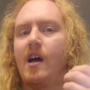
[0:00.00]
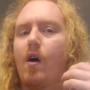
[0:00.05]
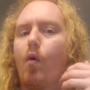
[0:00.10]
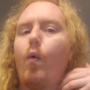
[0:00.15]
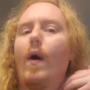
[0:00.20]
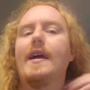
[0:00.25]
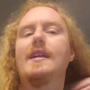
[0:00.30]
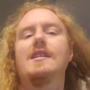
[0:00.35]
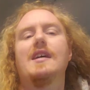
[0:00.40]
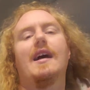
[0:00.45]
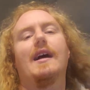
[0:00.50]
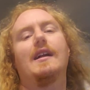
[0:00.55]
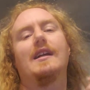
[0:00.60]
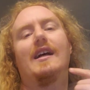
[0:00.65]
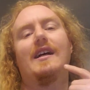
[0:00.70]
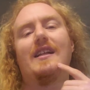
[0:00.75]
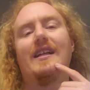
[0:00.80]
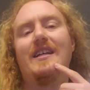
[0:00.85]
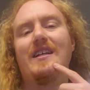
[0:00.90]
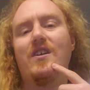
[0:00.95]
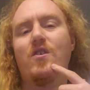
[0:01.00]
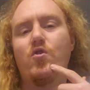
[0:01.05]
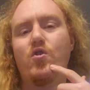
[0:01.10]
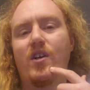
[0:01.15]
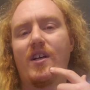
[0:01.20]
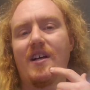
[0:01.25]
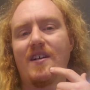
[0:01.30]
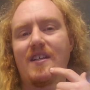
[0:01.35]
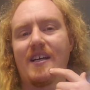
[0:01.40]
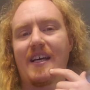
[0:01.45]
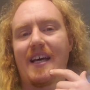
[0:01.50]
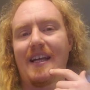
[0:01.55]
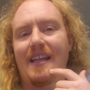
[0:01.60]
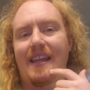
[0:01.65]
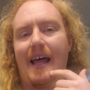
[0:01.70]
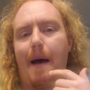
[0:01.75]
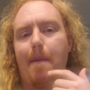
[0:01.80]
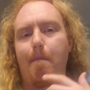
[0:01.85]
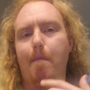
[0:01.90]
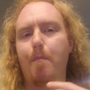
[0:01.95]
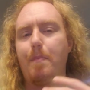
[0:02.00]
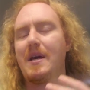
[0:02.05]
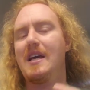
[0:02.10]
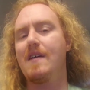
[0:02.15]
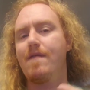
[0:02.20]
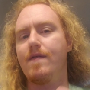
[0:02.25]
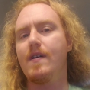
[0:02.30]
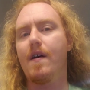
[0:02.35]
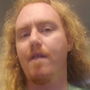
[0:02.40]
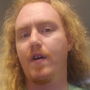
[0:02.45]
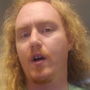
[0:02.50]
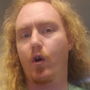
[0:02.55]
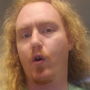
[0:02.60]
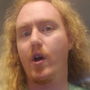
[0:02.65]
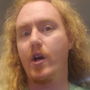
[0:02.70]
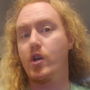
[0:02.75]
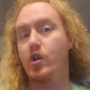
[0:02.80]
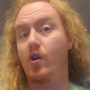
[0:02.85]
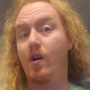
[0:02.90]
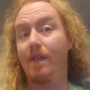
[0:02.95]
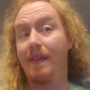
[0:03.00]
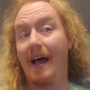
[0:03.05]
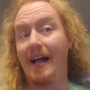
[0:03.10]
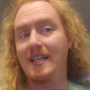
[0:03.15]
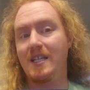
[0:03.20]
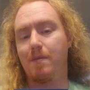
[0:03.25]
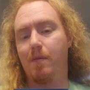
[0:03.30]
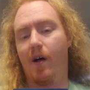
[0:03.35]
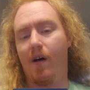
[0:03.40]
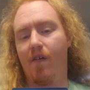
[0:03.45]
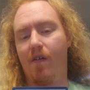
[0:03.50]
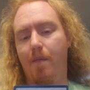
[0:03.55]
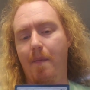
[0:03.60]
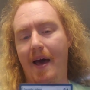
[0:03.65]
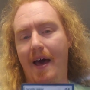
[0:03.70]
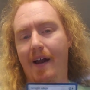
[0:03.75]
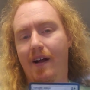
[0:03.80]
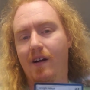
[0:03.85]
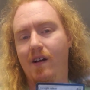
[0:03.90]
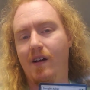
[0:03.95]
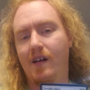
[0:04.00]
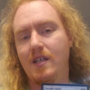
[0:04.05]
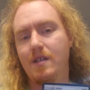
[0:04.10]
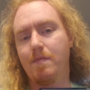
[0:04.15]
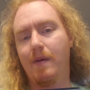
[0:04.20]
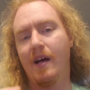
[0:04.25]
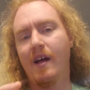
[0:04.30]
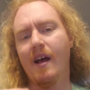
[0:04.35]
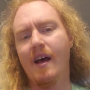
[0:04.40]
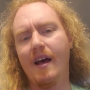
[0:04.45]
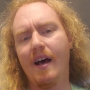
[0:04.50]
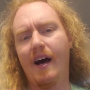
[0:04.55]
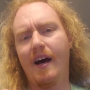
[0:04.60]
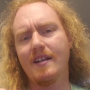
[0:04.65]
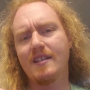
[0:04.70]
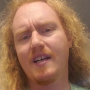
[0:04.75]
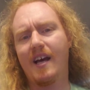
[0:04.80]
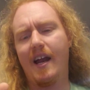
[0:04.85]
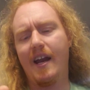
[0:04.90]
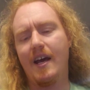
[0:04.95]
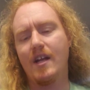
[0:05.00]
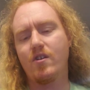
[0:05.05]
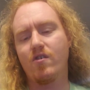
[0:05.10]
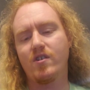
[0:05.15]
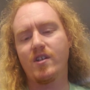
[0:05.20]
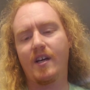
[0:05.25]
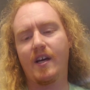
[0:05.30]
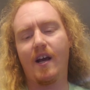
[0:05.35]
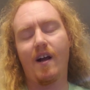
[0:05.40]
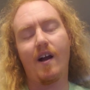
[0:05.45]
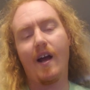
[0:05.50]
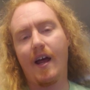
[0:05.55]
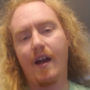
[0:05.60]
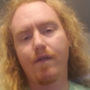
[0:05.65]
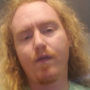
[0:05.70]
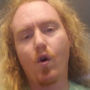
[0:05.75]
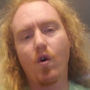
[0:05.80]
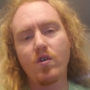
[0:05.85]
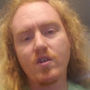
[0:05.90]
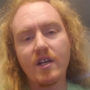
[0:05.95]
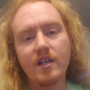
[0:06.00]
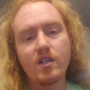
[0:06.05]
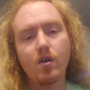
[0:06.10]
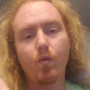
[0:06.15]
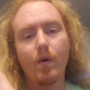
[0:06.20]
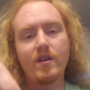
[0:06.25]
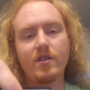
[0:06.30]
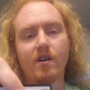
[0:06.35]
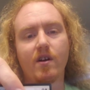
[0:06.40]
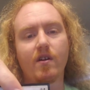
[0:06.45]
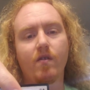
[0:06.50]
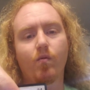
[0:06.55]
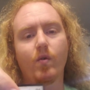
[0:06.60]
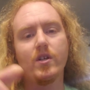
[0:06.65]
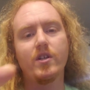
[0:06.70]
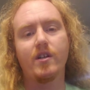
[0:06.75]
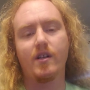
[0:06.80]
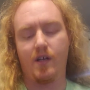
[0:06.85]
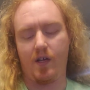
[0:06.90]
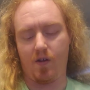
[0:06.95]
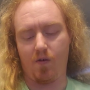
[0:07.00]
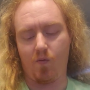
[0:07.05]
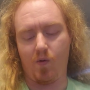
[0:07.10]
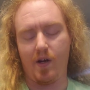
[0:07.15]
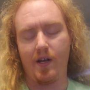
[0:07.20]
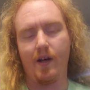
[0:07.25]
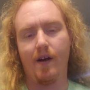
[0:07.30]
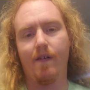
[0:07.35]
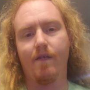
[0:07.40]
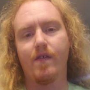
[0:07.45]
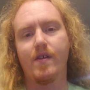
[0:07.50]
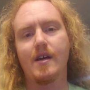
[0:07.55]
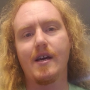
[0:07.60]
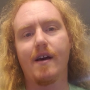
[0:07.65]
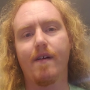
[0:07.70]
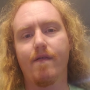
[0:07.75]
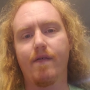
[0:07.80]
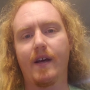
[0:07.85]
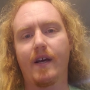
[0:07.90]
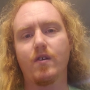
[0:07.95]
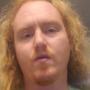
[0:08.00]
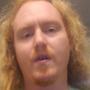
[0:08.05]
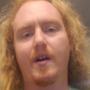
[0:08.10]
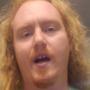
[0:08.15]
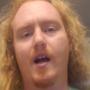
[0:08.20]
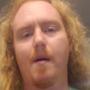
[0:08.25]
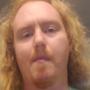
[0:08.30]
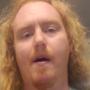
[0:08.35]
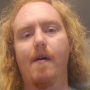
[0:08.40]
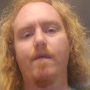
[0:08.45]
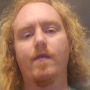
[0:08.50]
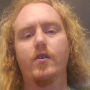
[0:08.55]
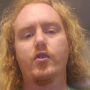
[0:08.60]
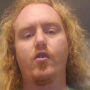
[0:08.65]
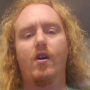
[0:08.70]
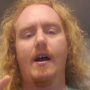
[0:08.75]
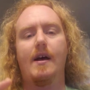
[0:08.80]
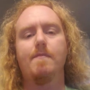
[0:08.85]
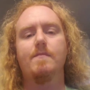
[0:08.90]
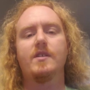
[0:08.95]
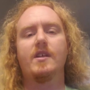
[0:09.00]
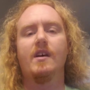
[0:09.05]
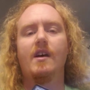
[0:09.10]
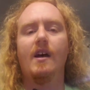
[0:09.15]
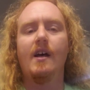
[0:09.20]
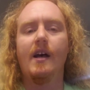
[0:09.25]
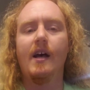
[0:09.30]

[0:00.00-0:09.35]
White technically usually doesn't get that beefy of a creature at that small of a mana cost, but it's kind of interesting here. And of course, it's a wizard, which is another one of the things we care about for tribes.